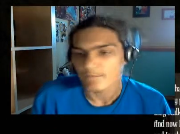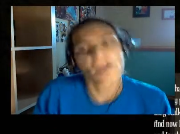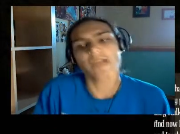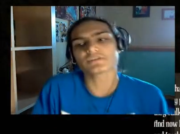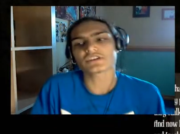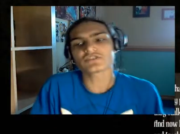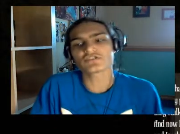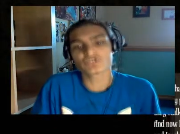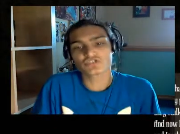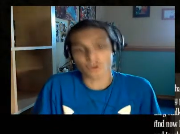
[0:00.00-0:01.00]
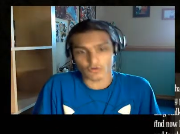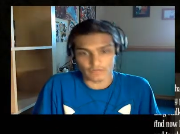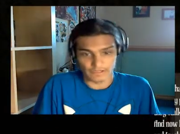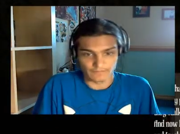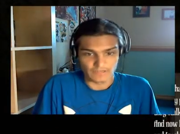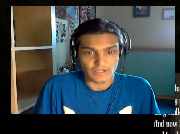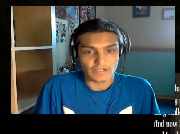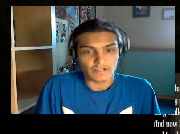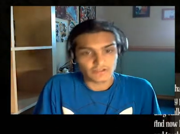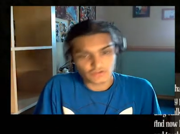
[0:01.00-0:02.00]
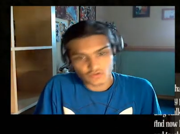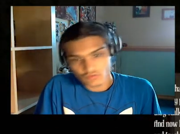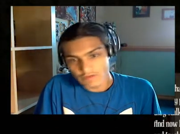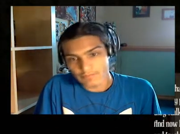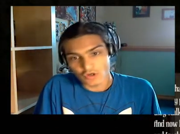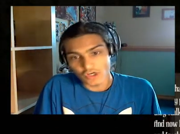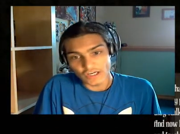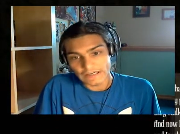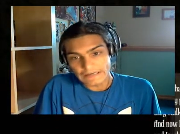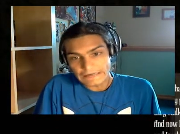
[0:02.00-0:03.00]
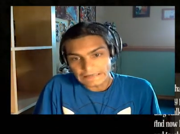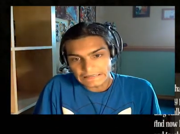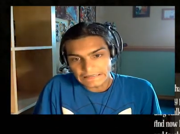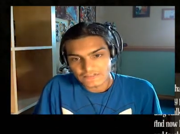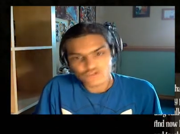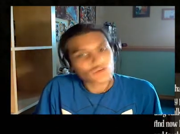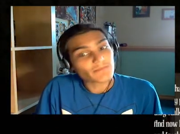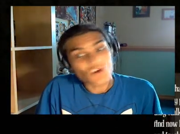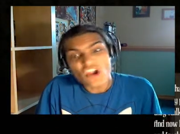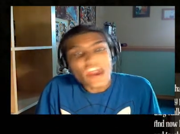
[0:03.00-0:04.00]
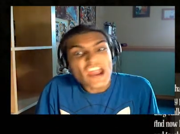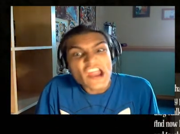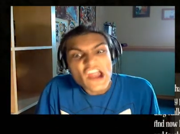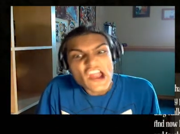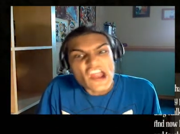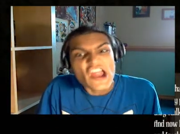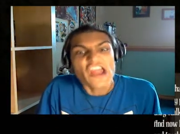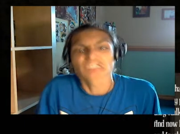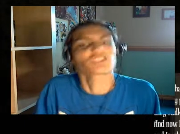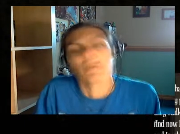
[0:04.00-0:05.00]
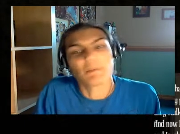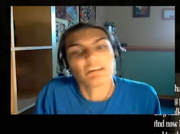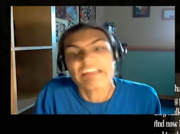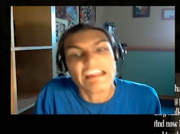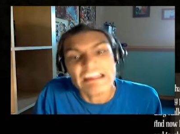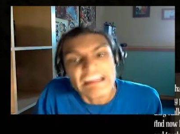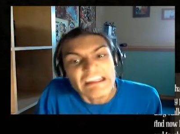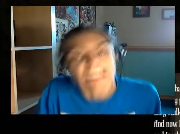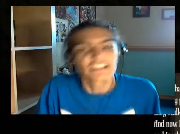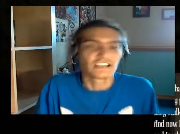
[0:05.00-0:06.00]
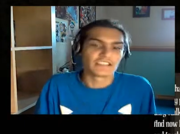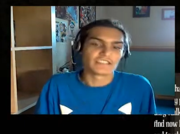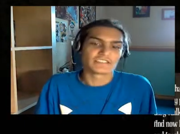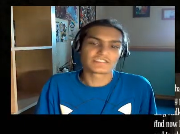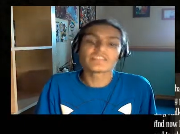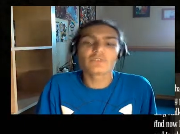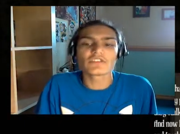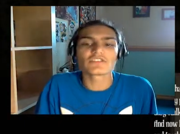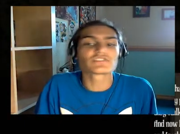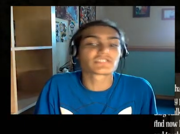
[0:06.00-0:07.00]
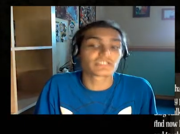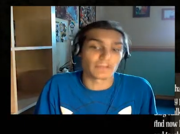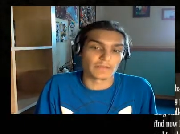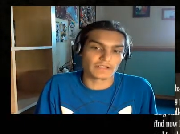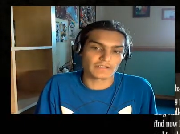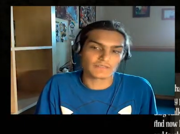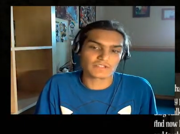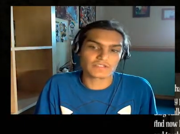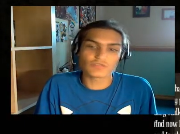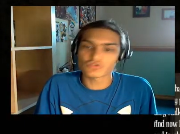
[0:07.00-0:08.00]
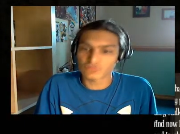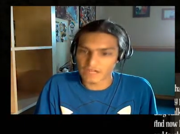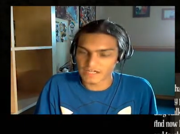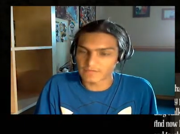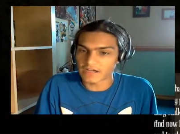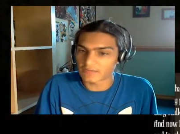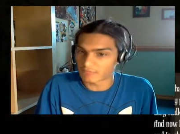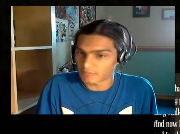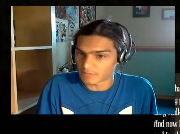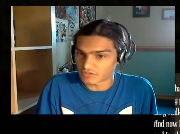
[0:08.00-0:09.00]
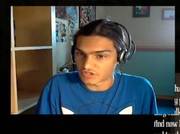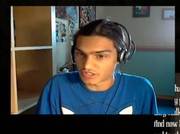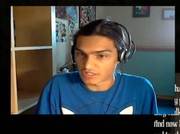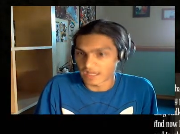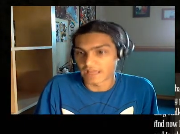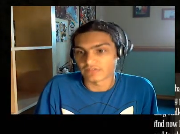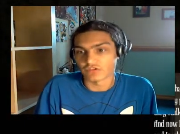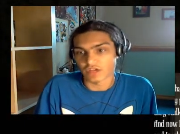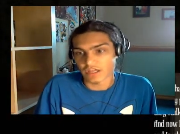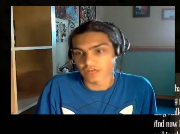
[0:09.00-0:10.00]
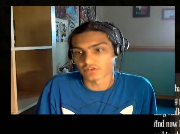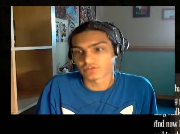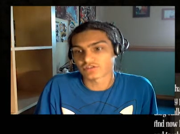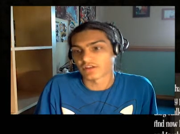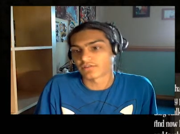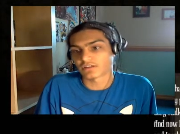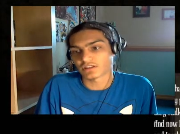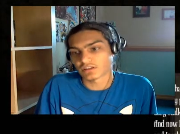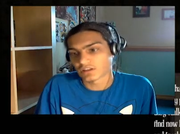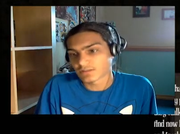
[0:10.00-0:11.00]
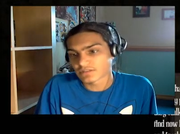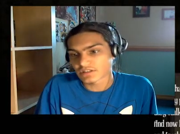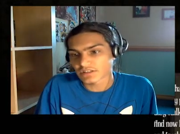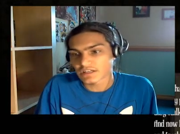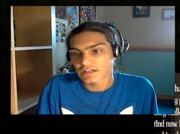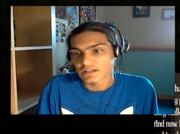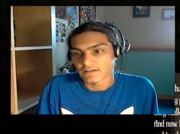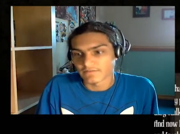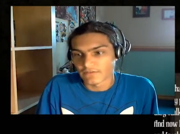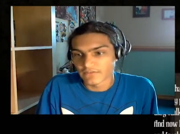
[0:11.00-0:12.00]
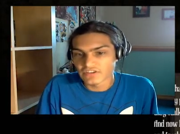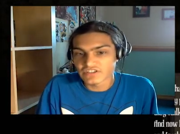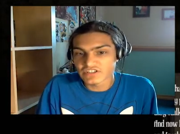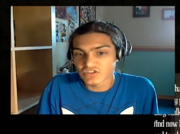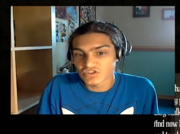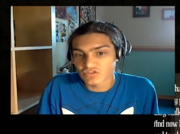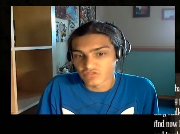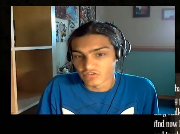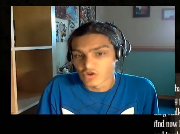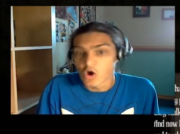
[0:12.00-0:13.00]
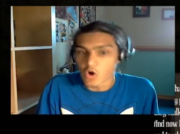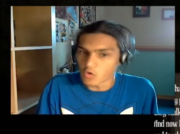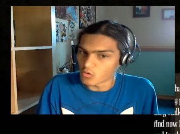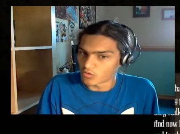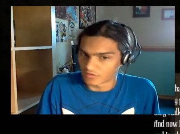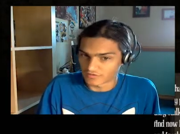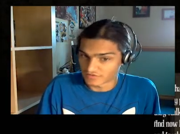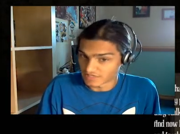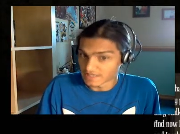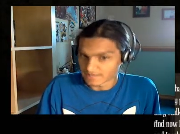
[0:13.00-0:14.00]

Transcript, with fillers: Perhaps I should show him the trippery. Trippery. Trippery! See whether his stomach, so trained by rummaging in the innards of clumsily the whores,